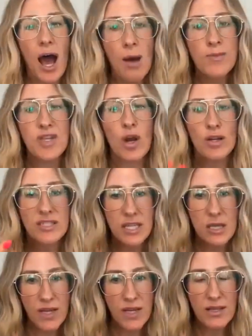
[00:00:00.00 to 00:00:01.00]
tops are
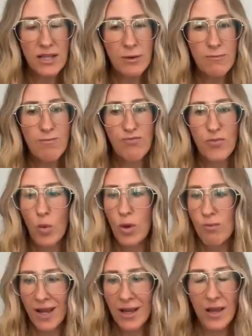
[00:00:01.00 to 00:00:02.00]
typically,
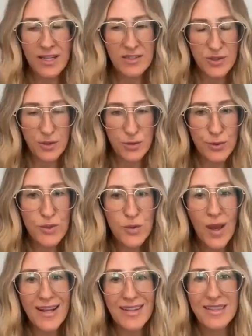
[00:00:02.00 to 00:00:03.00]
when my clients do lose
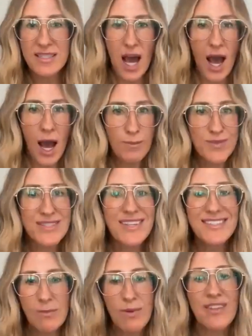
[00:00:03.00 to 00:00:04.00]
weight, the tops
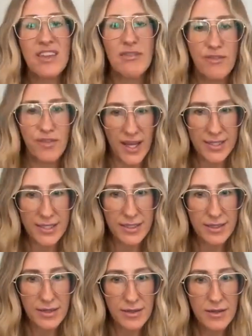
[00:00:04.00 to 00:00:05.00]
typically fit
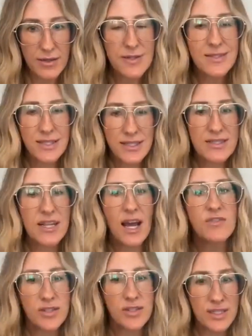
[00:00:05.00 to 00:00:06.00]
season
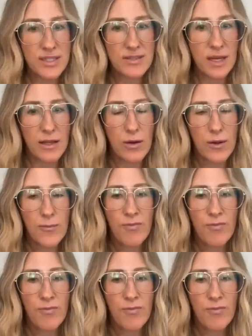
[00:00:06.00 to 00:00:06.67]
after season.